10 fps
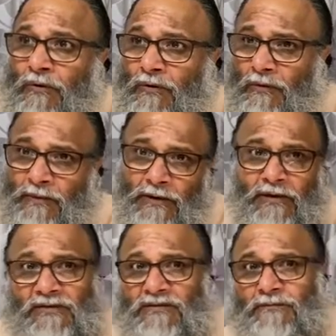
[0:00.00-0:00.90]
Oh, but
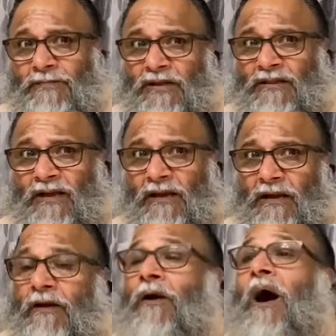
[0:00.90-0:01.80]
he's
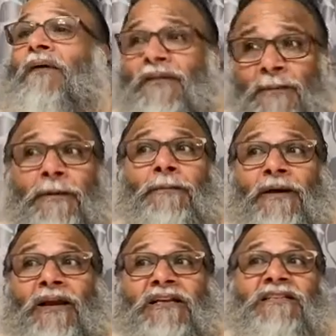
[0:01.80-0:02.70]
breathing. Other
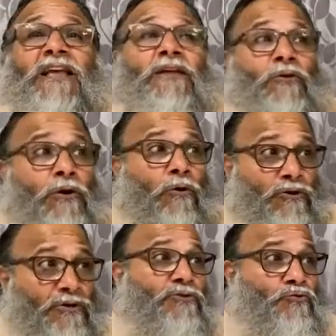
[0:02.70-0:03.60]
people are saying you are conscious.